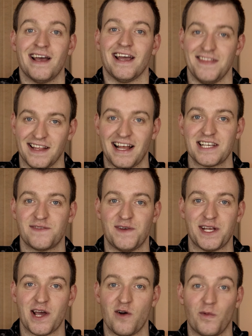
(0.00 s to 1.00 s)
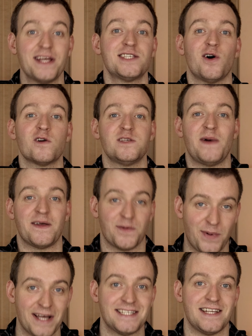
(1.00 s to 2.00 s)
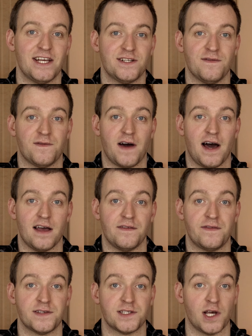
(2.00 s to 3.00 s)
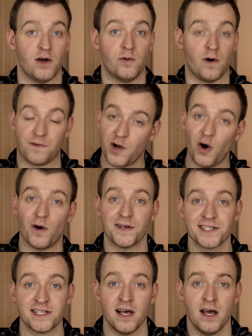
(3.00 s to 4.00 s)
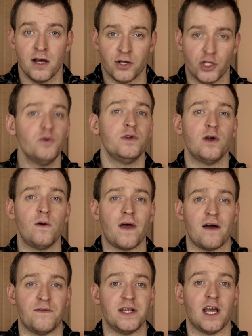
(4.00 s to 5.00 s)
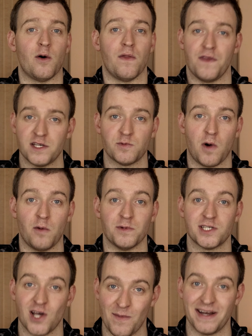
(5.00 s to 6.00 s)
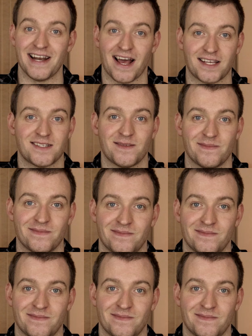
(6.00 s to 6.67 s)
In the last video, we talked about the PlayStation 5, so of course, you knew that a video on this one was coming next.